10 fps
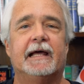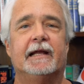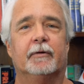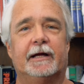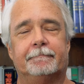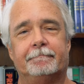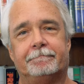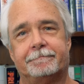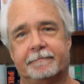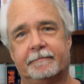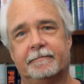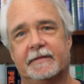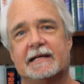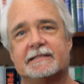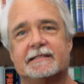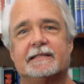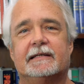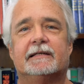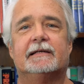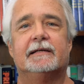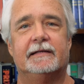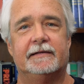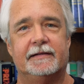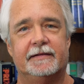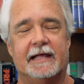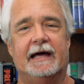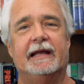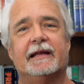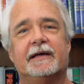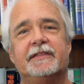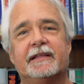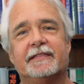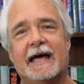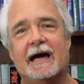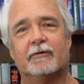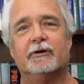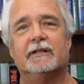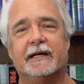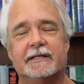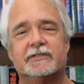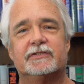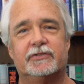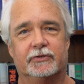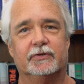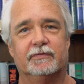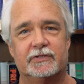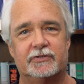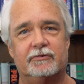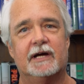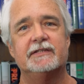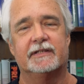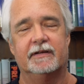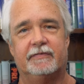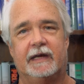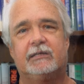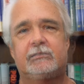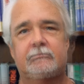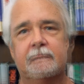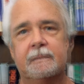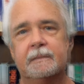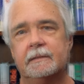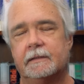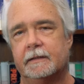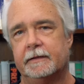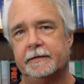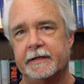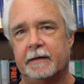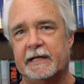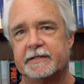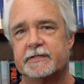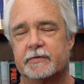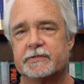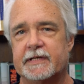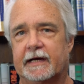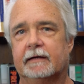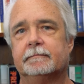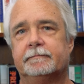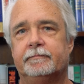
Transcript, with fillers: Anyway, that's that. And I think that relates to the Streisand effect. Think about this for a second.